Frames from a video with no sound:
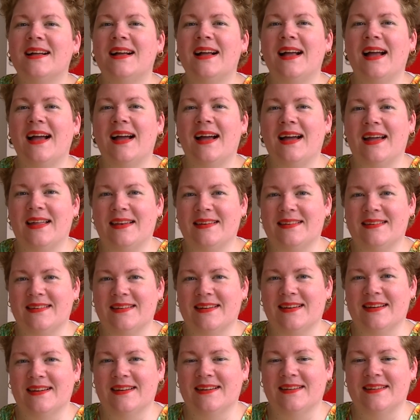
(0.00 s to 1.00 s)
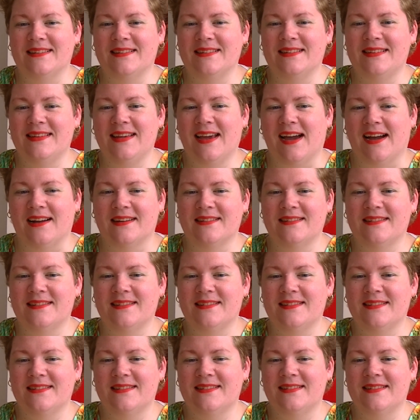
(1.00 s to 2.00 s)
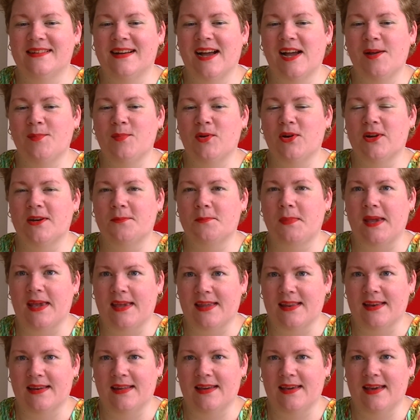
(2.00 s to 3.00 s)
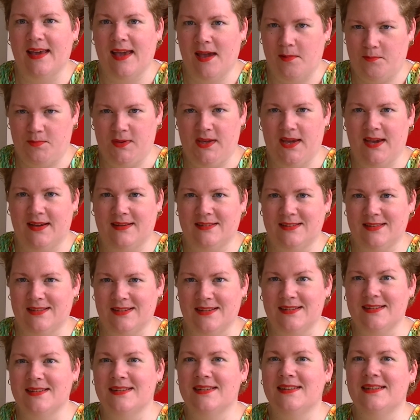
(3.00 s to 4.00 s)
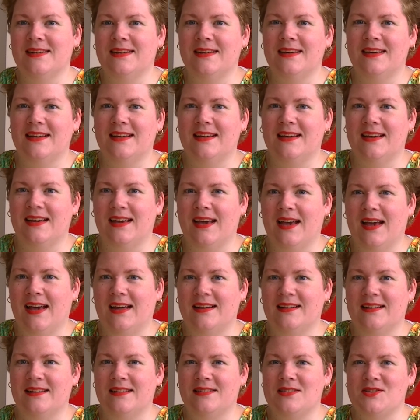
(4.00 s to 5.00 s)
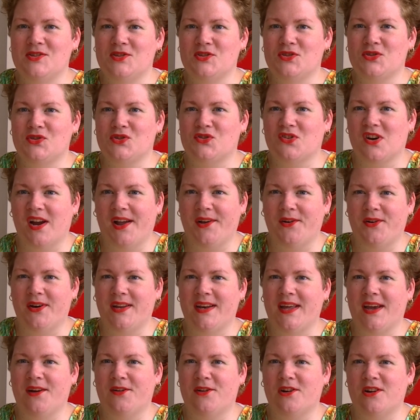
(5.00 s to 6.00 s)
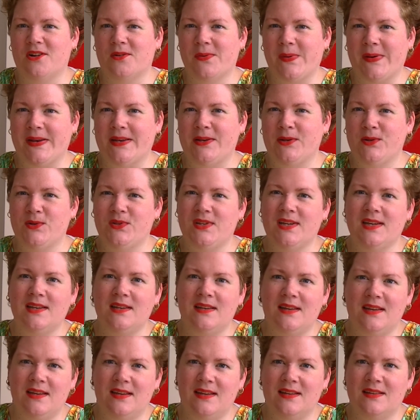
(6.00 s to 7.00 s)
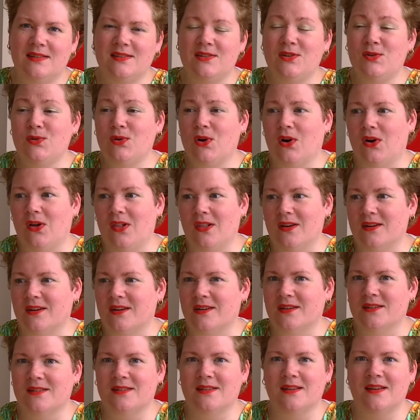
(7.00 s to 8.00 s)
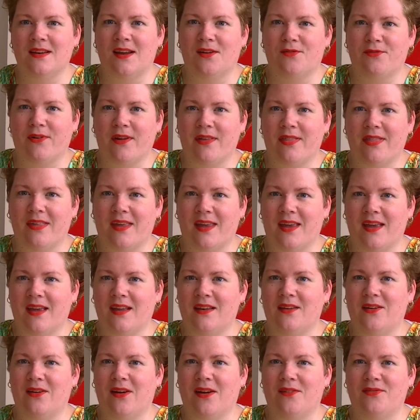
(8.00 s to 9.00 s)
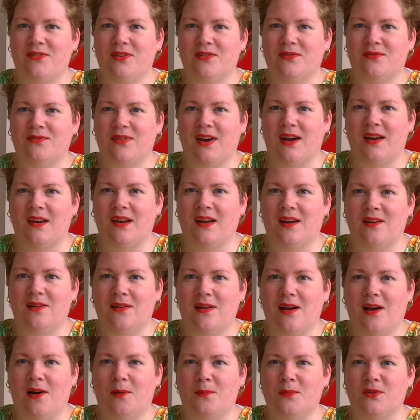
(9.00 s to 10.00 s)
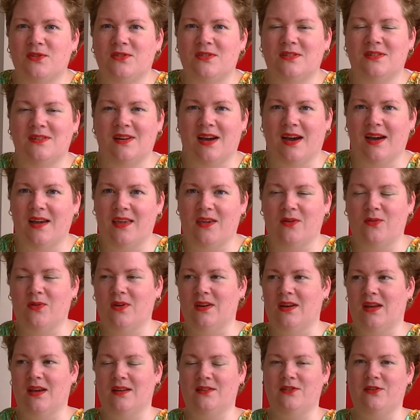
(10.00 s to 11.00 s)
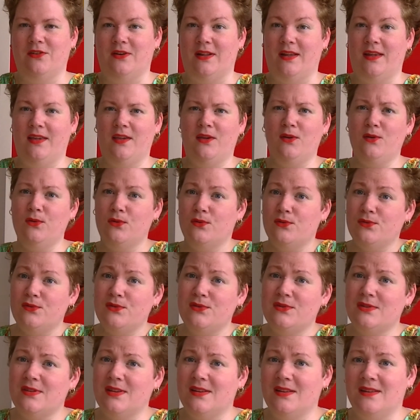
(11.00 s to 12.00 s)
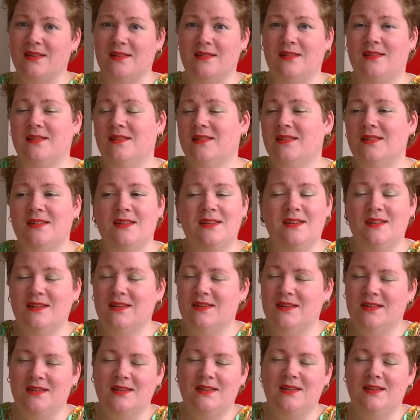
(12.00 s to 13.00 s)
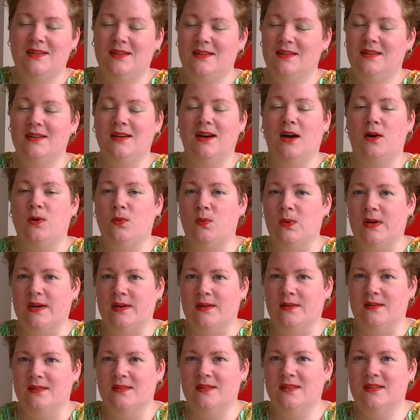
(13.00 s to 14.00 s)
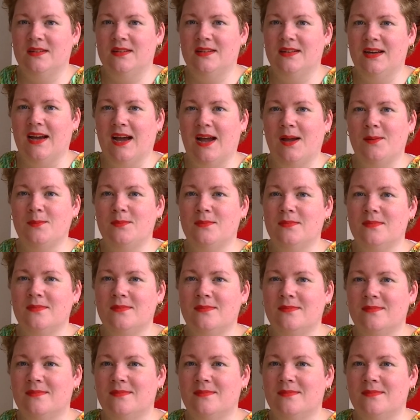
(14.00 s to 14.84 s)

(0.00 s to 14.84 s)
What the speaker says: And yeah, I'm gonna make it a happy accident. And it's just trial and error with new techniques, new colors and everything. And you have to find out how much dye you can actually use. And oh well, I